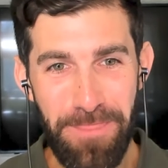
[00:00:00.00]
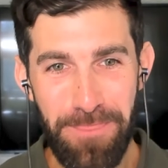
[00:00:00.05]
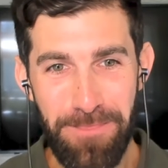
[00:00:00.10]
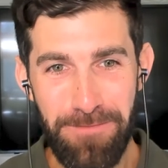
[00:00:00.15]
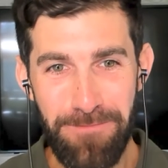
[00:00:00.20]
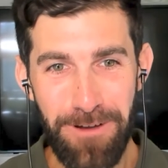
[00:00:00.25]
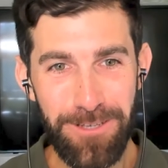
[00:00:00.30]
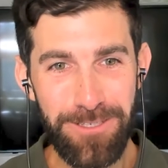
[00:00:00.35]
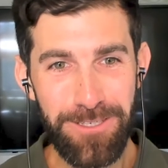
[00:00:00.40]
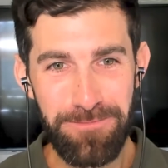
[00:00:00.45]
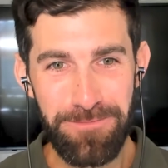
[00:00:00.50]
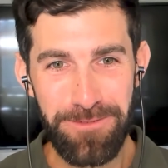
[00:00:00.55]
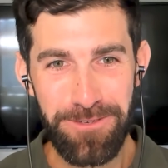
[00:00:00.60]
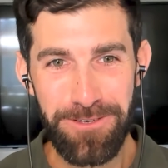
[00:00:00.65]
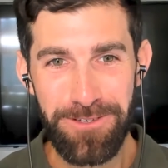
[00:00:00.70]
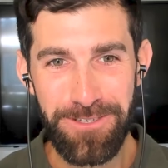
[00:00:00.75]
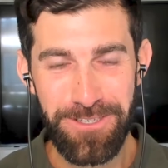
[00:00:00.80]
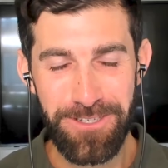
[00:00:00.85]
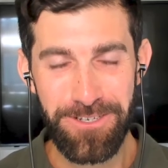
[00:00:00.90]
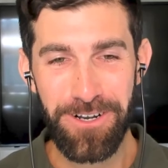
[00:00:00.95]
most
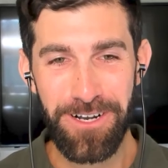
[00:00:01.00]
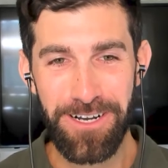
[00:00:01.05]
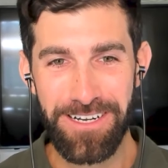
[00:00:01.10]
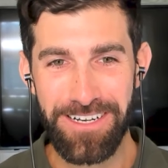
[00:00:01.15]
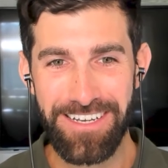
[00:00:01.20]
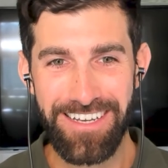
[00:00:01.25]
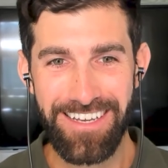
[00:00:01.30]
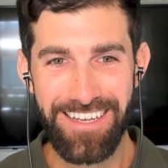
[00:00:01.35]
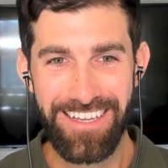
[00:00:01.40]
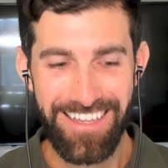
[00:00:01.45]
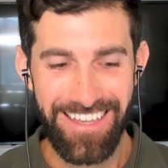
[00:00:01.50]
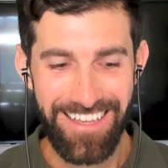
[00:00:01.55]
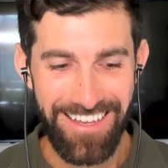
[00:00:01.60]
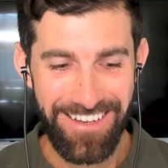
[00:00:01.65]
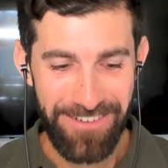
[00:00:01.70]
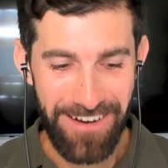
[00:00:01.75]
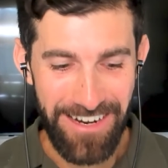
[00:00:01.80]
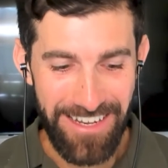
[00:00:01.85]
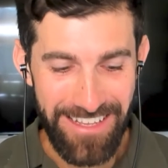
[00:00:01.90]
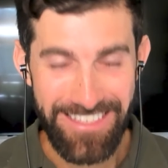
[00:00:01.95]
abused drug,
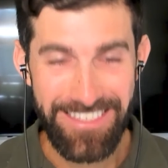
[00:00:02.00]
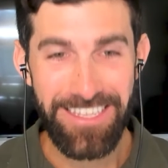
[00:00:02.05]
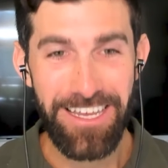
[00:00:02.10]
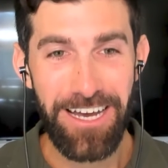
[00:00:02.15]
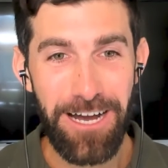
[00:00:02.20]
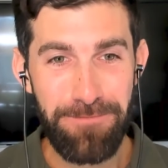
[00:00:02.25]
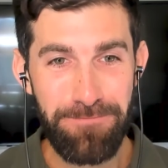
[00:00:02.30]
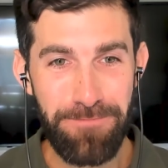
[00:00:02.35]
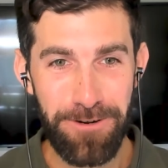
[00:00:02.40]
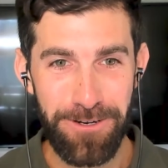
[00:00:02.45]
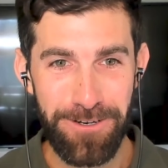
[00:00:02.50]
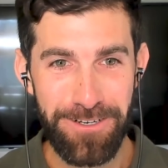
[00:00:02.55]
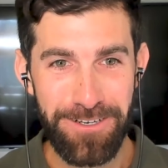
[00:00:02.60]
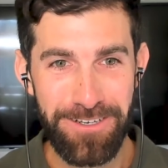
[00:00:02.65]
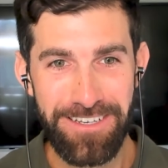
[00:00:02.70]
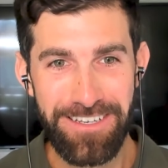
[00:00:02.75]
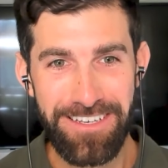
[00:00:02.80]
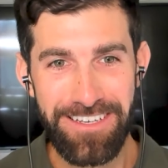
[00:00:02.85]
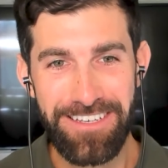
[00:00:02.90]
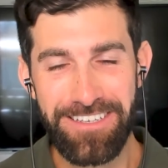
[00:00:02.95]
right? It's the upper.
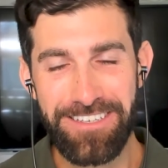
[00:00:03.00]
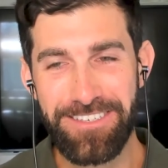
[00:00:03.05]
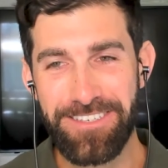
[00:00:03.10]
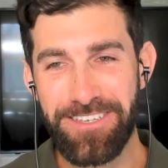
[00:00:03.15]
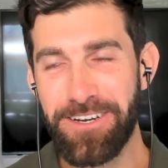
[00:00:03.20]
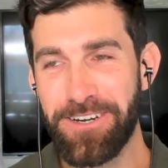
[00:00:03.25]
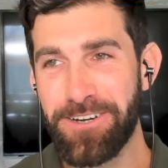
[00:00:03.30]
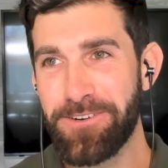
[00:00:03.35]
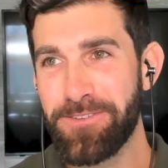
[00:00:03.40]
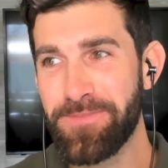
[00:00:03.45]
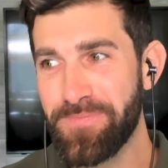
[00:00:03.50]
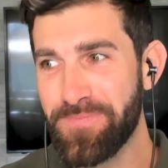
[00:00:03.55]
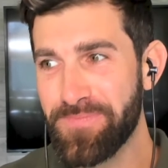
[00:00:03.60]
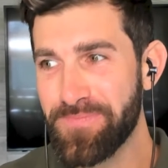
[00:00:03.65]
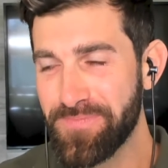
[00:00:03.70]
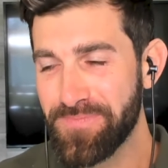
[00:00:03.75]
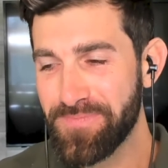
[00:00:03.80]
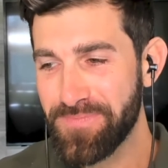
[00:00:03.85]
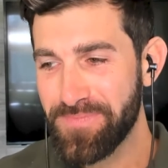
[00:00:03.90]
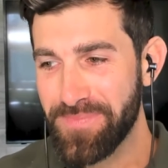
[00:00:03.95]
So
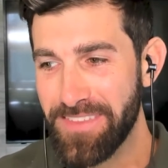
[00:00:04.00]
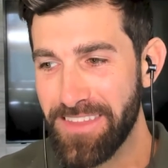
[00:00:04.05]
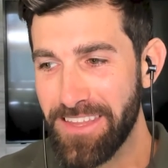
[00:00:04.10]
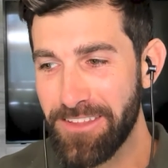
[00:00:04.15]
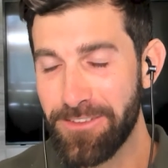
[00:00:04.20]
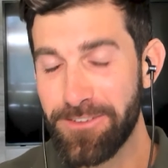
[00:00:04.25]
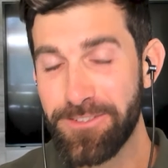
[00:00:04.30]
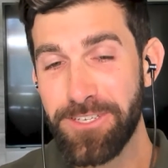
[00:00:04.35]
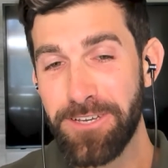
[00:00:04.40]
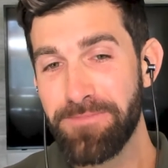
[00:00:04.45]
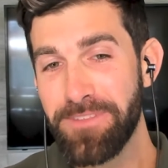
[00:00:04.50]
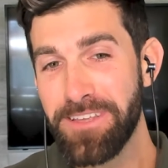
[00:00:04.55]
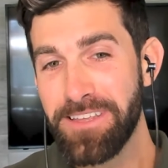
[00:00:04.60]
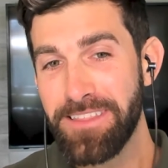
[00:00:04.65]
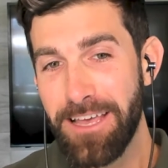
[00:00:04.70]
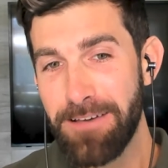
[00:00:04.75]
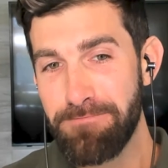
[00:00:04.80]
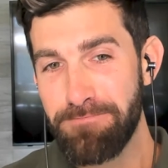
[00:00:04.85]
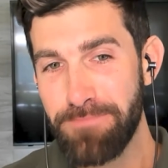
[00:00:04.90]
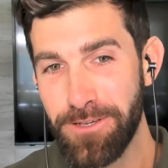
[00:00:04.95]
there's
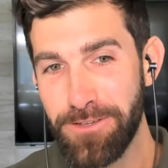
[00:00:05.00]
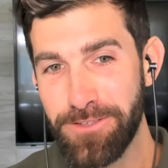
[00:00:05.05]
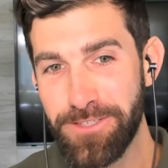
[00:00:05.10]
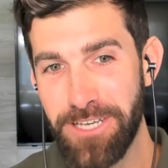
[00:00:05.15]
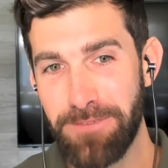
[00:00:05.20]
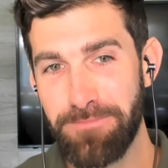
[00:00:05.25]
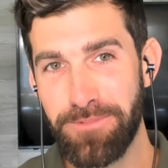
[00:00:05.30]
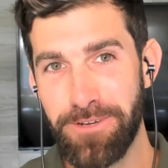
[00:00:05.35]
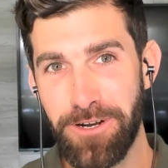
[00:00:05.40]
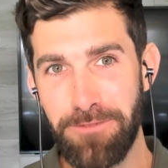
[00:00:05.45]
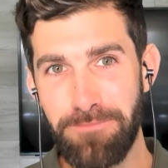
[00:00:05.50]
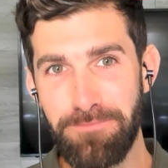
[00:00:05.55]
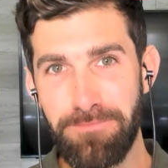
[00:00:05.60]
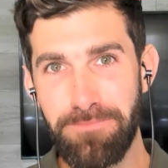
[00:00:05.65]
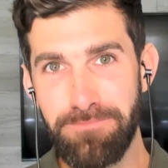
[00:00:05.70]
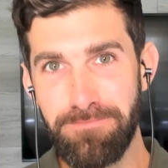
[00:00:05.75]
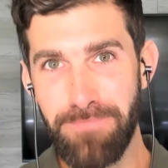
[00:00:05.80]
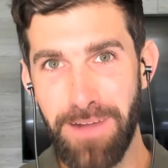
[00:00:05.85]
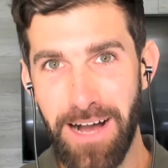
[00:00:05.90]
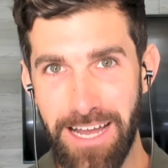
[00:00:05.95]
something that builds up in our
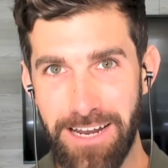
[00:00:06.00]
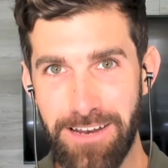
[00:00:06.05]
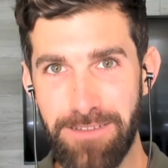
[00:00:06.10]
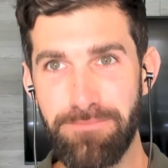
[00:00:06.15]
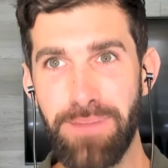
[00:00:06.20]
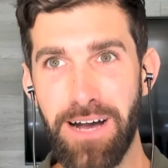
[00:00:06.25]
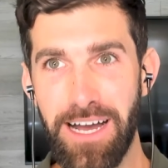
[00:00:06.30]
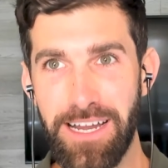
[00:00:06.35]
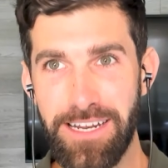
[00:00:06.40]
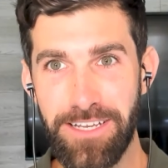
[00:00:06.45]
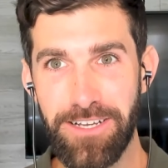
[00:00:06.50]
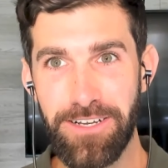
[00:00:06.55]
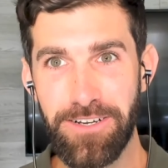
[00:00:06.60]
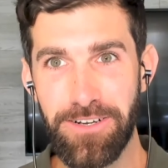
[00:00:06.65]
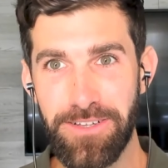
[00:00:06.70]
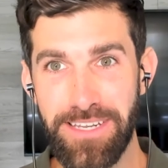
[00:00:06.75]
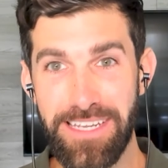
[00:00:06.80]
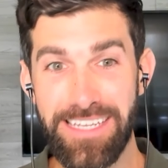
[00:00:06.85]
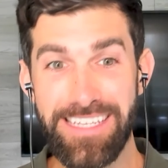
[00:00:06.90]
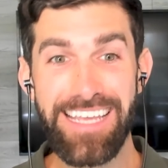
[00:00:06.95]
mind and body
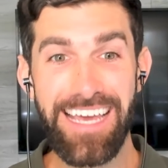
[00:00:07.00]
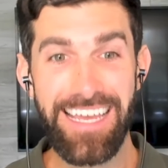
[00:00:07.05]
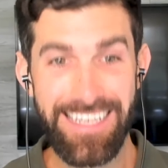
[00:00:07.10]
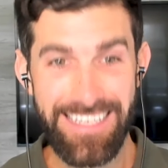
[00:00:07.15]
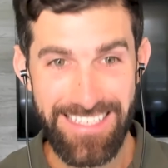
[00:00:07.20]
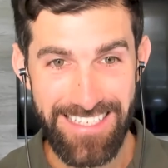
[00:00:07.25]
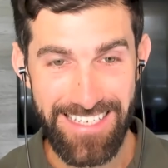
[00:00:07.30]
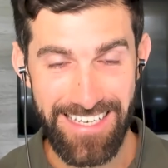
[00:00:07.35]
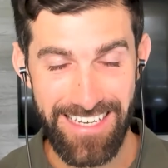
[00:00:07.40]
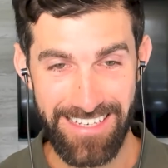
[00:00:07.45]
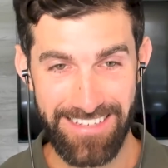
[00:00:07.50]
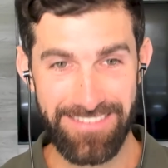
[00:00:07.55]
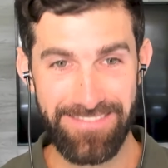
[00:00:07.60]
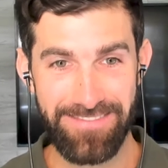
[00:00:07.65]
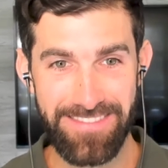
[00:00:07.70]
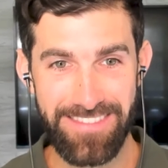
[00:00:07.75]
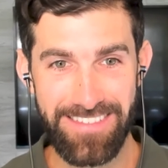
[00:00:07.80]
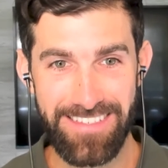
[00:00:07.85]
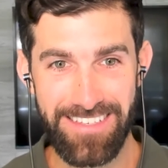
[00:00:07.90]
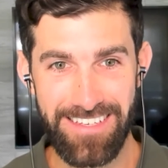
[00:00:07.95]
called adenosine.
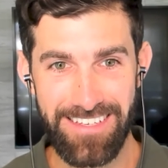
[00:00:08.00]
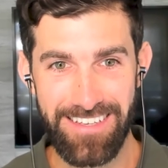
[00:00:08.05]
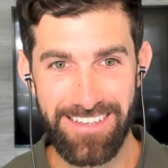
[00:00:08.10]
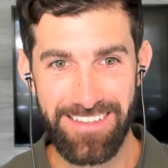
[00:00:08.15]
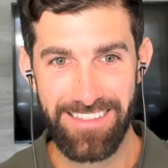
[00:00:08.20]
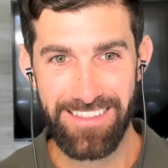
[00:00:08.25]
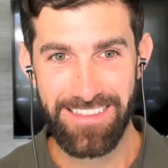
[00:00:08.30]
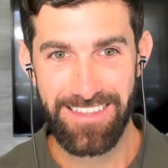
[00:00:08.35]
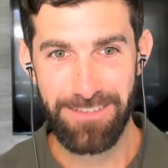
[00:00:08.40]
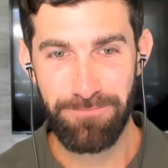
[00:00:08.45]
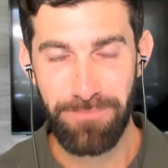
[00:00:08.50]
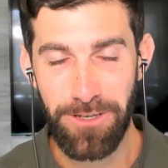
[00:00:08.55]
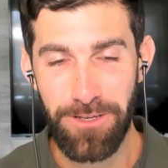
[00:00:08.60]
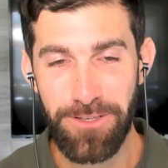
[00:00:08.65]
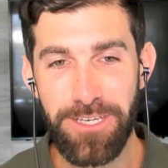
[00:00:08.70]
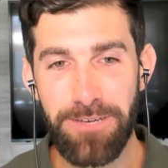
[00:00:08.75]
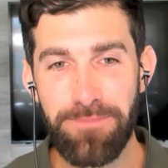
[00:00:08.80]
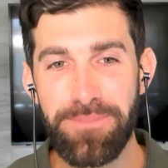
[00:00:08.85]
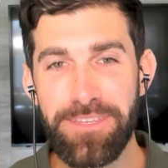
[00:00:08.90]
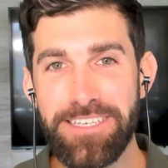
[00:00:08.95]
It
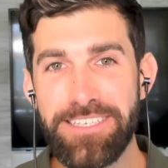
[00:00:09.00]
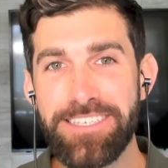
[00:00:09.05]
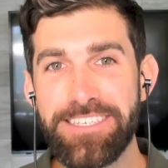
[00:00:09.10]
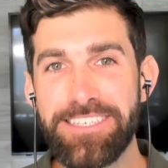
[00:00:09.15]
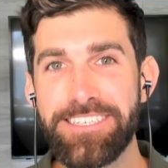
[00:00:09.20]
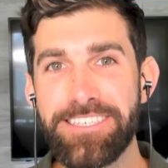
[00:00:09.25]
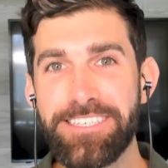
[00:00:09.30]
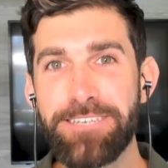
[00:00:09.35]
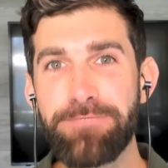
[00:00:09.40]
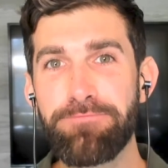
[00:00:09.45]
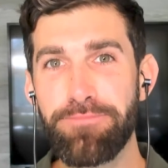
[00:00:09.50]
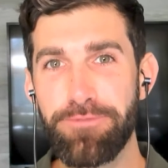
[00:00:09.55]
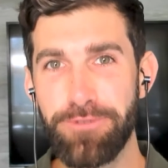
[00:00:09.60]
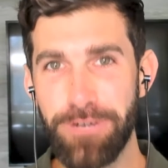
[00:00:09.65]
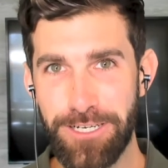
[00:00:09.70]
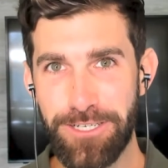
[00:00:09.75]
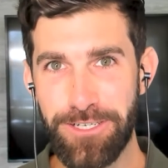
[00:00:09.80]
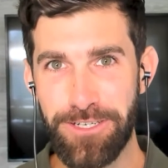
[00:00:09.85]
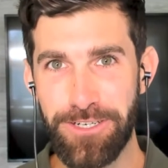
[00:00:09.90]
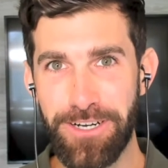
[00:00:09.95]
builds up this sleep
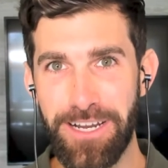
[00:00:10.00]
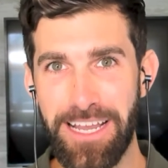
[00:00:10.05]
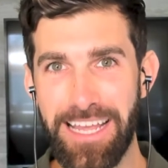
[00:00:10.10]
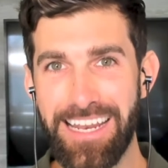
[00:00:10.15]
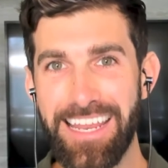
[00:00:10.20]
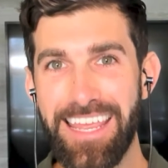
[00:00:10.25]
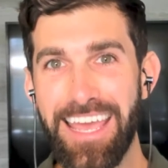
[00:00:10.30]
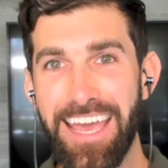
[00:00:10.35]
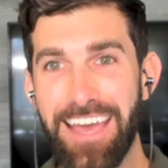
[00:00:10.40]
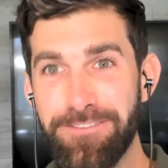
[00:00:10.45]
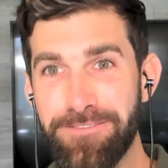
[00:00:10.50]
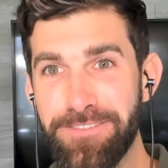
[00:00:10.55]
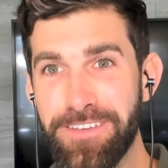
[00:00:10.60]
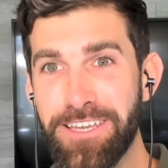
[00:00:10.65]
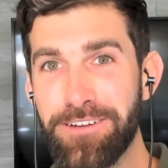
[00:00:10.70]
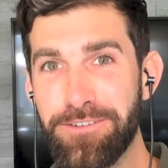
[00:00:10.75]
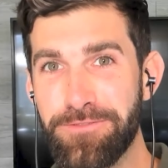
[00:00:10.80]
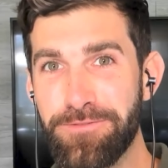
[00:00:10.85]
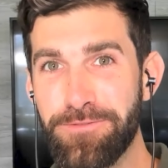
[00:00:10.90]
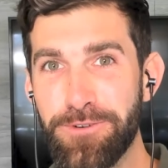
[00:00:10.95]
pressure, and
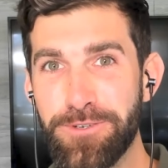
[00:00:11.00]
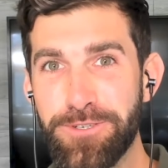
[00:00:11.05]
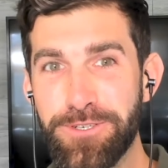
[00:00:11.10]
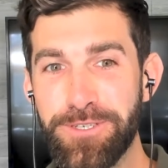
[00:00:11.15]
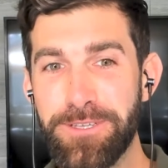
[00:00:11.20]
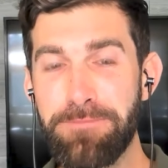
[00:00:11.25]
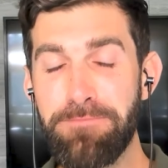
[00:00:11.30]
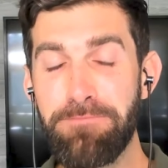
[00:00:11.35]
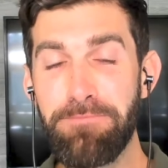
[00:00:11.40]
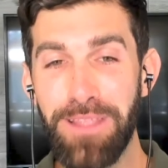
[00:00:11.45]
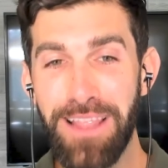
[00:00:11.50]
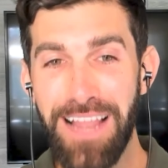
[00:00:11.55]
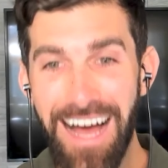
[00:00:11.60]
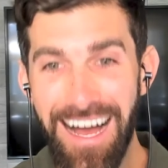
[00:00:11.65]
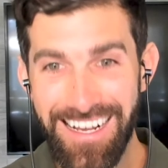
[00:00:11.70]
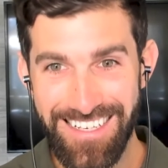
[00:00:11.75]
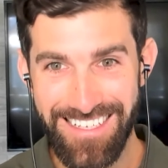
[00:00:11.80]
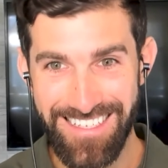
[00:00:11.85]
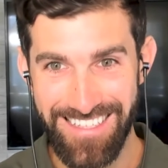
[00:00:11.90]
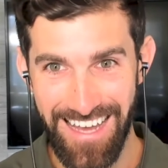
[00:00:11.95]
caffeine unfortunately
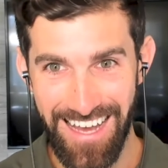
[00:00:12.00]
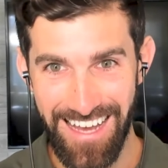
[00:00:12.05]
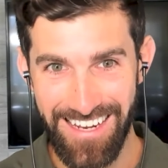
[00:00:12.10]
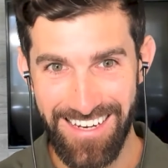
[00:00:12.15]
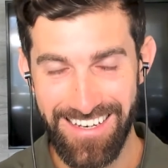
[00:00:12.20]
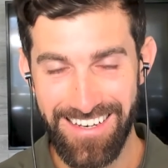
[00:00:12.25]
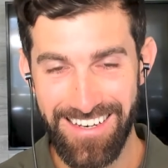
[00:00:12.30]
blocks that.